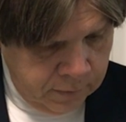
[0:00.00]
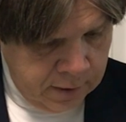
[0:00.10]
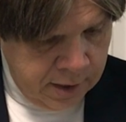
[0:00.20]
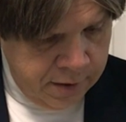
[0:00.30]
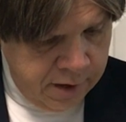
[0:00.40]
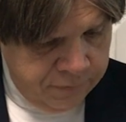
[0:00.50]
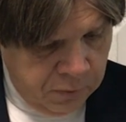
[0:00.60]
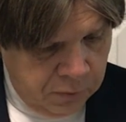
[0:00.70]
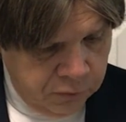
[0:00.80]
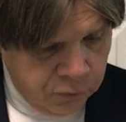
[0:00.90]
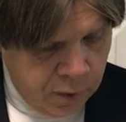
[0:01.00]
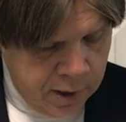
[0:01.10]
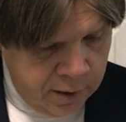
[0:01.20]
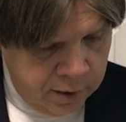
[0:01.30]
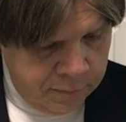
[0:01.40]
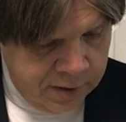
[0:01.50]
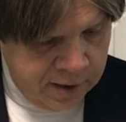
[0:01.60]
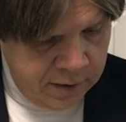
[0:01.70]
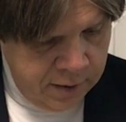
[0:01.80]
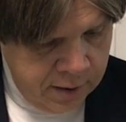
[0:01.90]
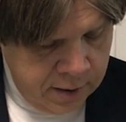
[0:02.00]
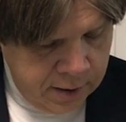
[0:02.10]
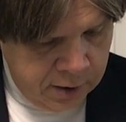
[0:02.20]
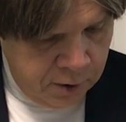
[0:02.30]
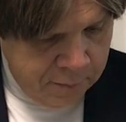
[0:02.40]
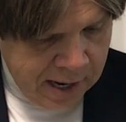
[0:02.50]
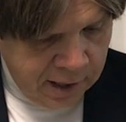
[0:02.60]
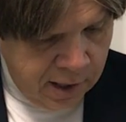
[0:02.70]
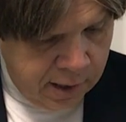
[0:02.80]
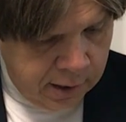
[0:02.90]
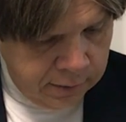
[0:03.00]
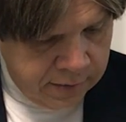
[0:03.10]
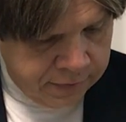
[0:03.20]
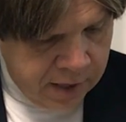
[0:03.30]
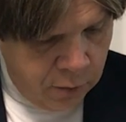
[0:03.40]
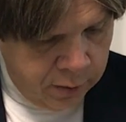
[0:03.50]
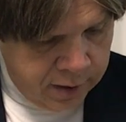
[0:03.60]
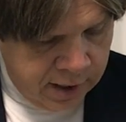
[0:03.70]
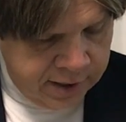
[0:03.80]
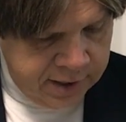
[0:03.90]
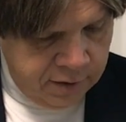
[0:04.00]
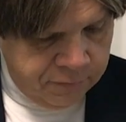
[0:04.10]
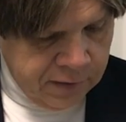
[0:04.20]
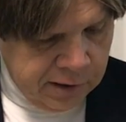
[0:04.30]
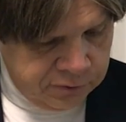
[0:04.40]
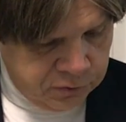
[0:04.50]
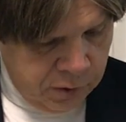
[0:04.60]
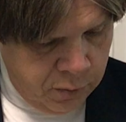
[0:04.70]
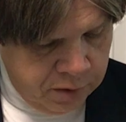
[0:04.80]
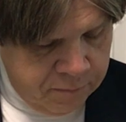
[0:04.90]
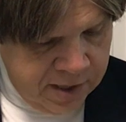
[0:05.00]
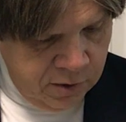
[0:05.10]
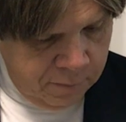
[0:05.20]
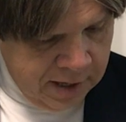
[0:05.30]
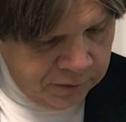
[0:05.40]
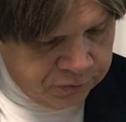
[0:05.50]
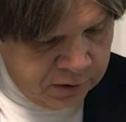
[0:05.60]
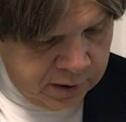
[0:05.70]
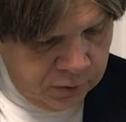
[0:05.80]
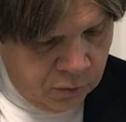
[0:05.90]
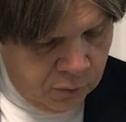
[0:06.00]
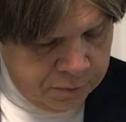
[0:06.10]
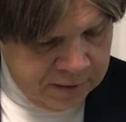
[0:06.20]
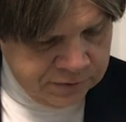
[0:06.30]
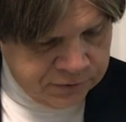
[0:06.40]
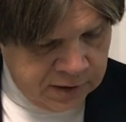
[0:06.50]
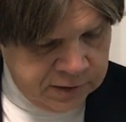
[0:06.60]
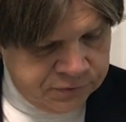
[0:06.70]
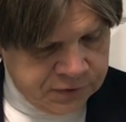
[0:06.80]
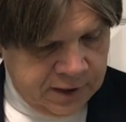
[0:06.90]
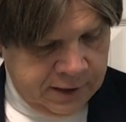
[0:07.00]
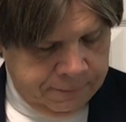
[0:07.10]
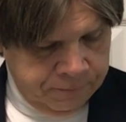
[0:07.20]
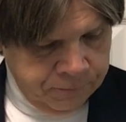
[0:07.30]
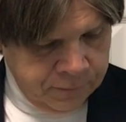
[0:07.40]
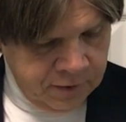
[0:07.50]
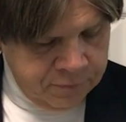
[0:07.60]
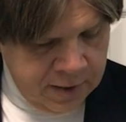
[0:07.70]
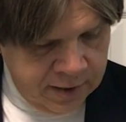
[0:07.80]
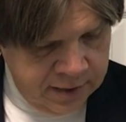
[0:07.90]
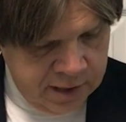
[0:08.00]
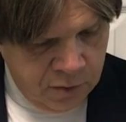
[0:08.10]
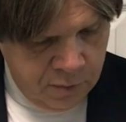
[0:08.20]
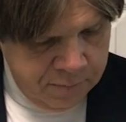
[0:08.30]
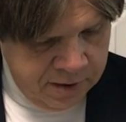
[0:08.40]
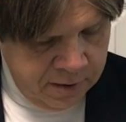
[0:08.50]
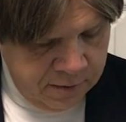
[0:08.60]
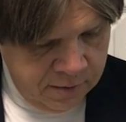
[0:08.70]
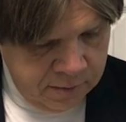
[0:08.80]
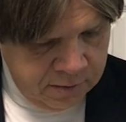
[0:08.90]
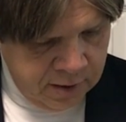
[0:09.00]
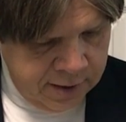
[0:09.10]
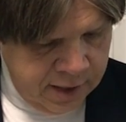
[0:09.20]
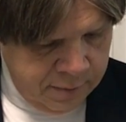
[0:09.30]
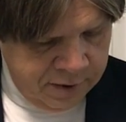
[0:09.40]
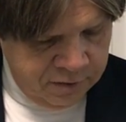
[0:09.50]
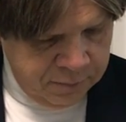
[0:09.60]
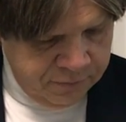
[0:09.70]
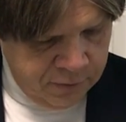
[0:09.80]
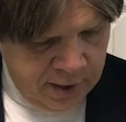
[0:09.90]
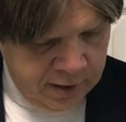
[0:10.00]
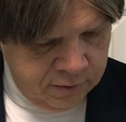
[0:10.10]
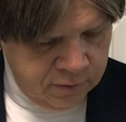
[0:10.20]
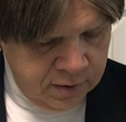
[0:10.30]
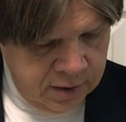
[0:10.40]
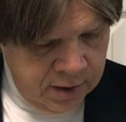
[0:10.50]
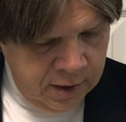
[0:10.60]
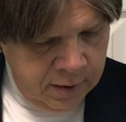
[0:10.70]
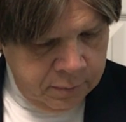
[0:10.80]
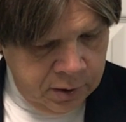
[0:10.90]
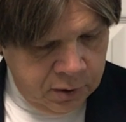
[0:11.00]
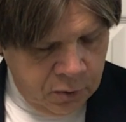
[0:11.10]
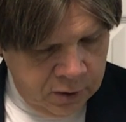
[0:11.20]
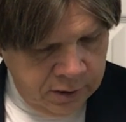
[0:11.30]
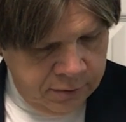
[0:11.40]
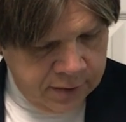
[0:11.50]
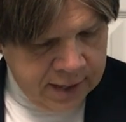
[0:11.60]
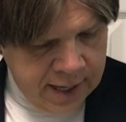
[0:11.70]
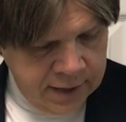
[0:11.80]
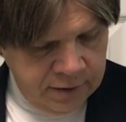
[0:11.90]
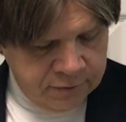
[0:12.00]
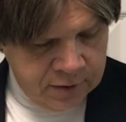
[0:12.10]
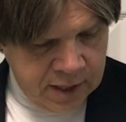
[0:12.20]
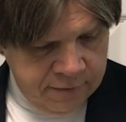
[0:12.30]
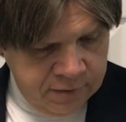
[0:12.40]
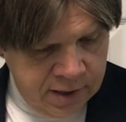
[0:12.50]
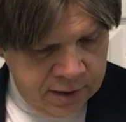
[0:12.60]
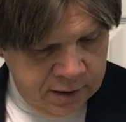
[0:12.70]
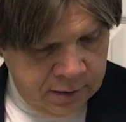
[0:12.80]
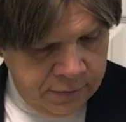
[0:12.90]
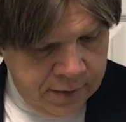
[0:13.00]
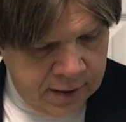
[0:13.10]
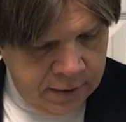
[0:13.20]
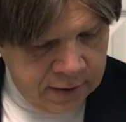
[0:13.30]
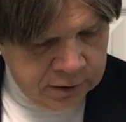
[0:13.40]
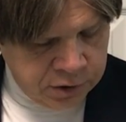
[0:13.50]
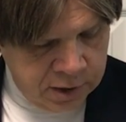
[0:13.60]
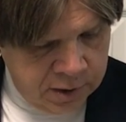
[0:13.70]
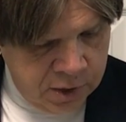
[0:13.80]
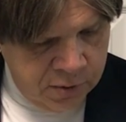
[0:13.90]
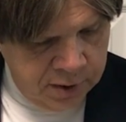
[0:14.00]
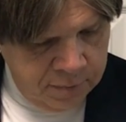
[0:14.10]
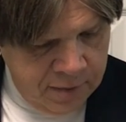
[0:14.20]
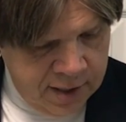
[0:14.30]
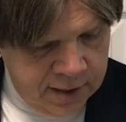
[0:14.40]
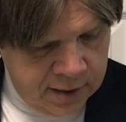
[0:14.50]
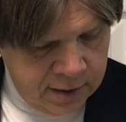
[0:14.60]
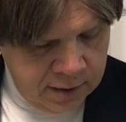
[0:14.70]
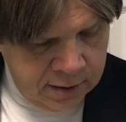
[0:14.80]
Now therefore swear unto me here by God that thou wilt not deal falsely with me or my son, nor with my son's son. Let's make a deal. We'll be not enemies, but friends. But according to the kindness that I've done unto thee, thou shalt do unto me